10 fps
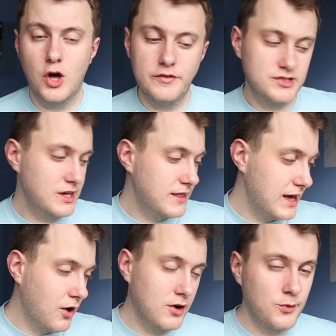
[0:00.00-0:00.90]
Obviously
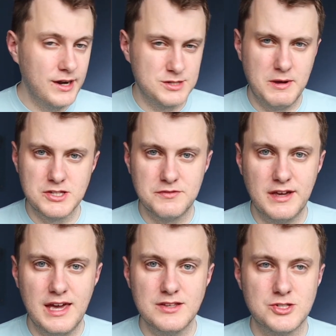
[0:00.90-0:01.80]
they are quite expensive
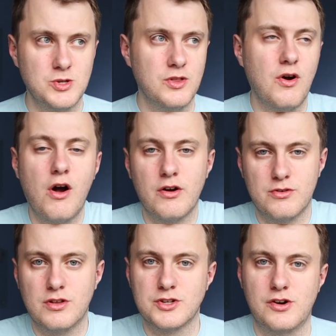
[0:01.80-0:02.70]
again, so there are
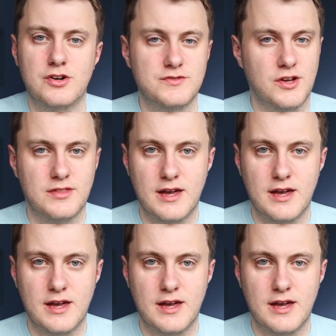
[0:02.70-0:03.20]
other alternatives out